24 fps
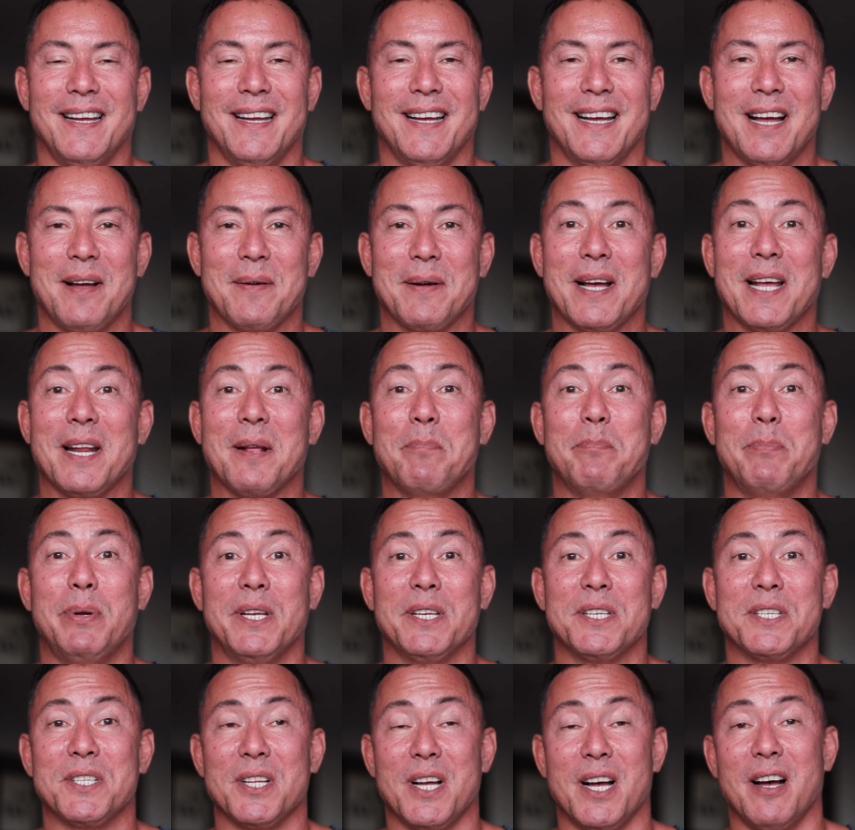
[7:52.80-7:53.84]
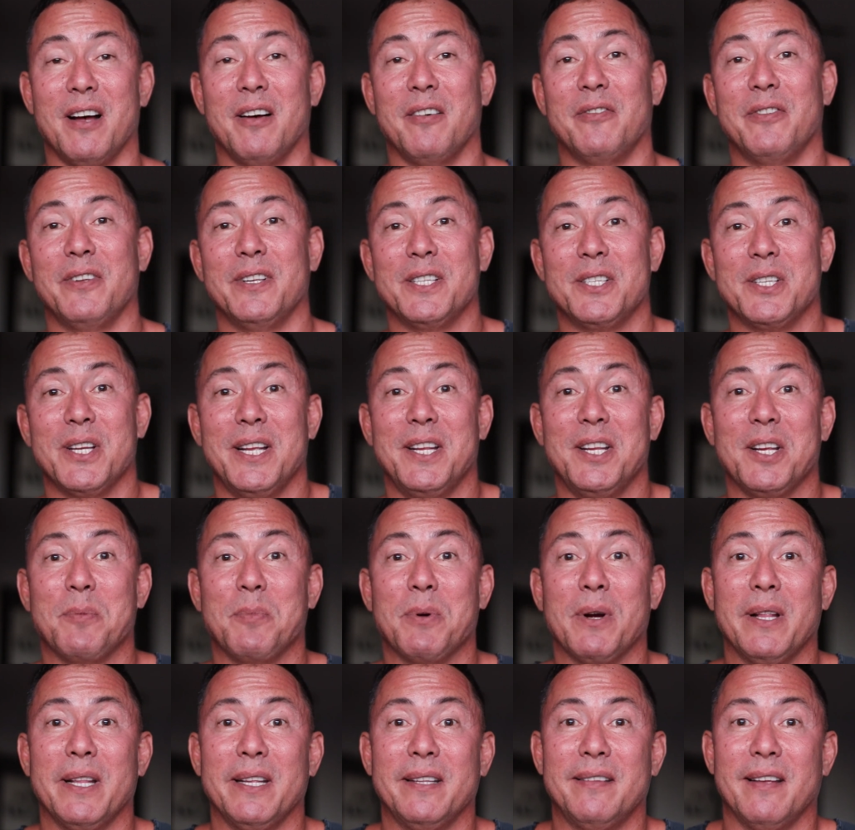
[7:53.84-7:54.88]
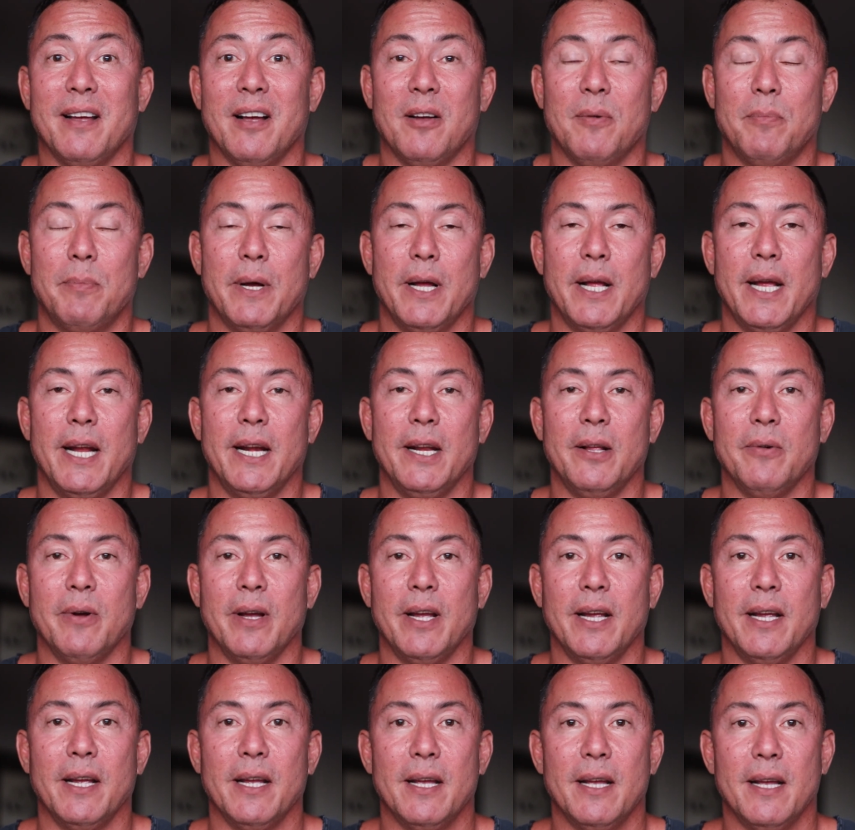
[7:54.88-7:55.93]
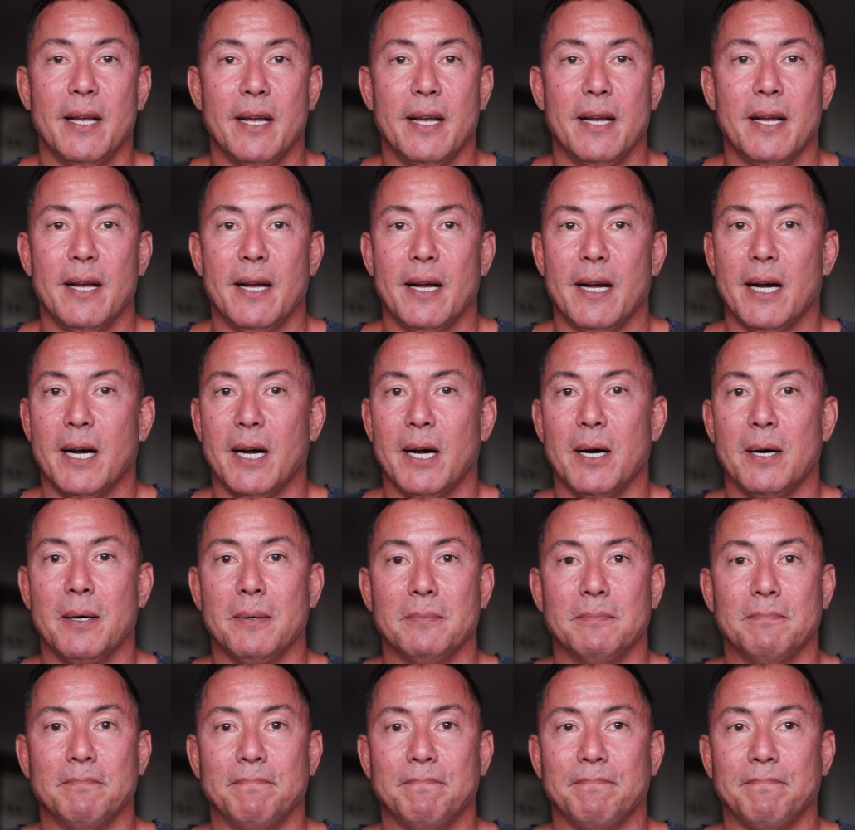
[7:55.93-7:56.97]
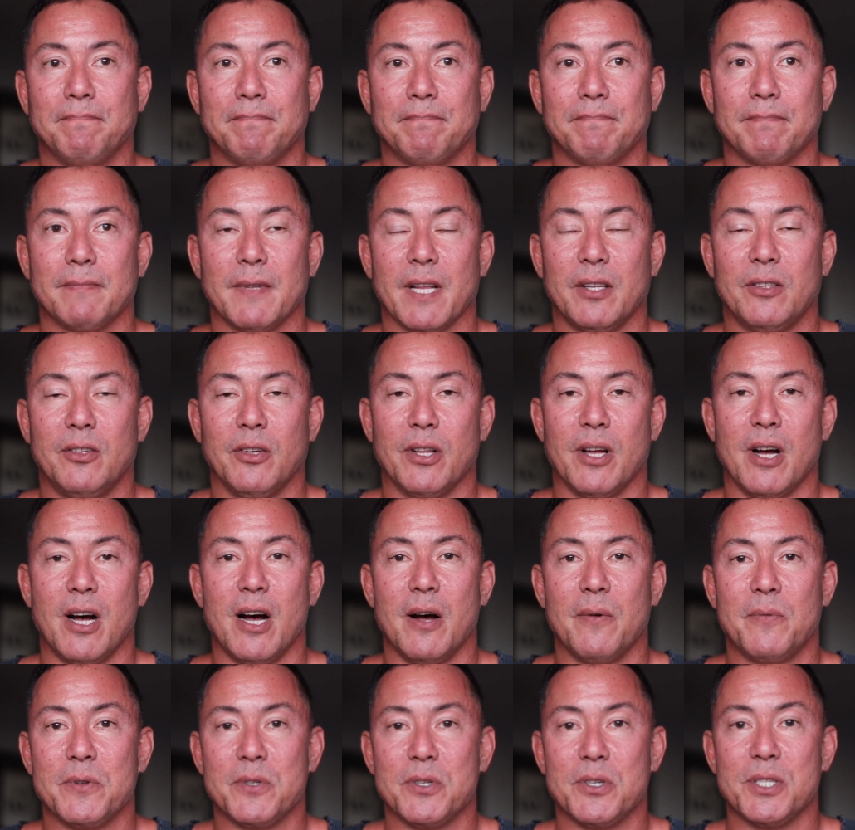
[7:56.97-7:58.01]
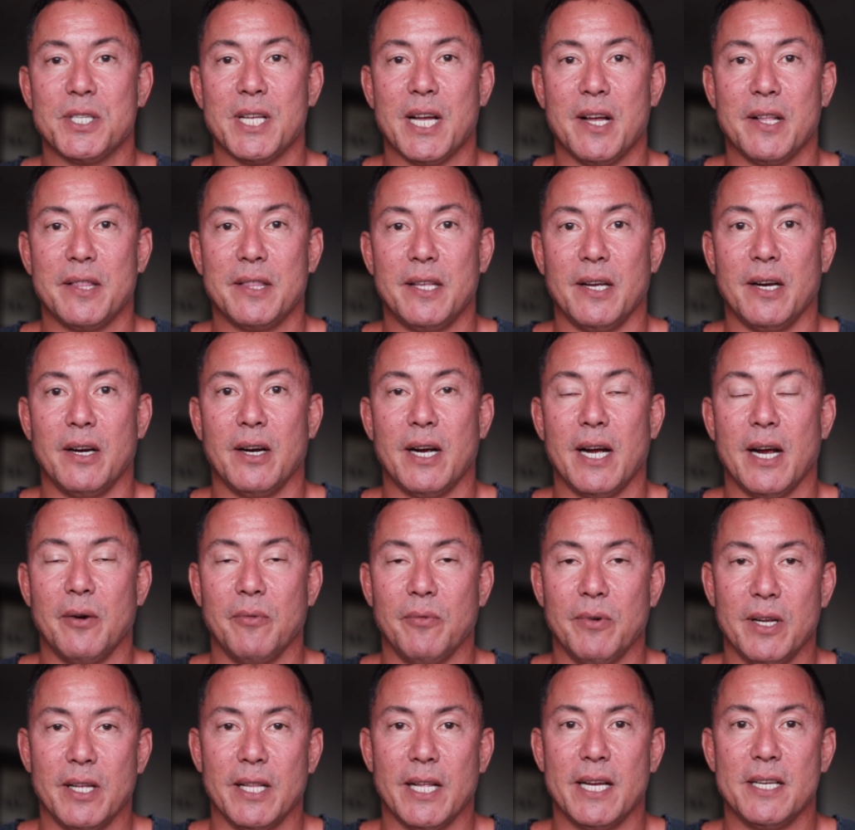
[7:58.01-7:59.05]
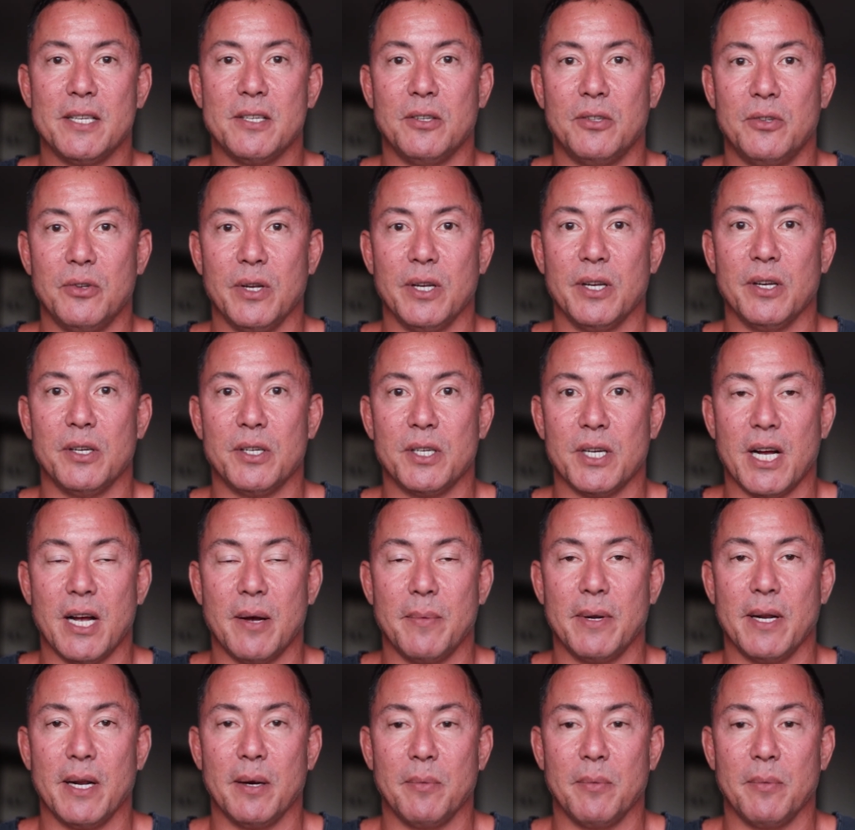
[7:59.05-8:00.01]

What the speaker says: I'm kind of pissed off, so you can probably tell. But anyway, to the officers out there, I realize you're doing your job and I